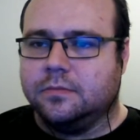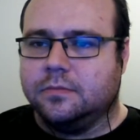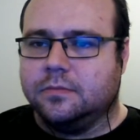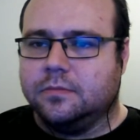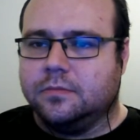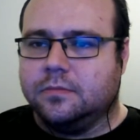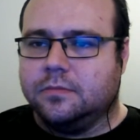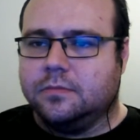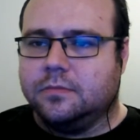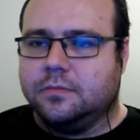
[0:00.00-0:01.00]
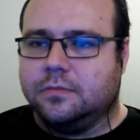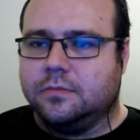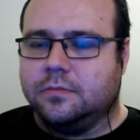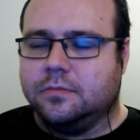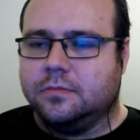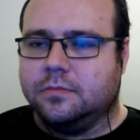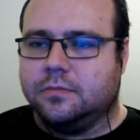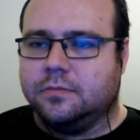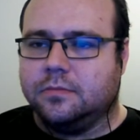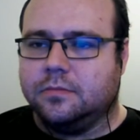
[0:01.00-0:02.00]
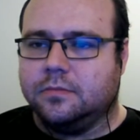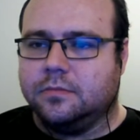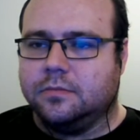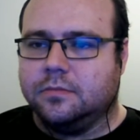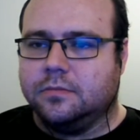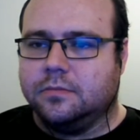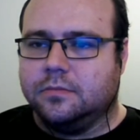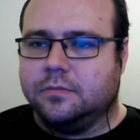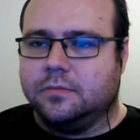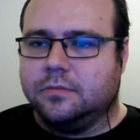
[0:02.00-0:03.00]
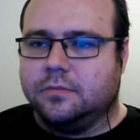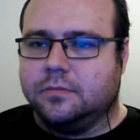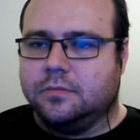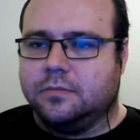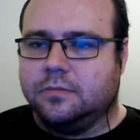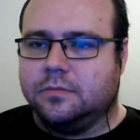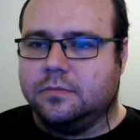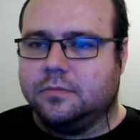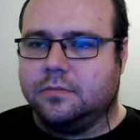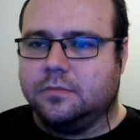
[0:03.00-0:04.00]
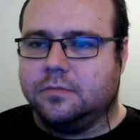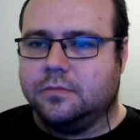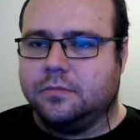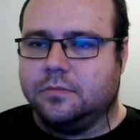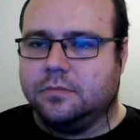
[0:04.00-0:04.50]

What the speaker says: This person isn't speaking.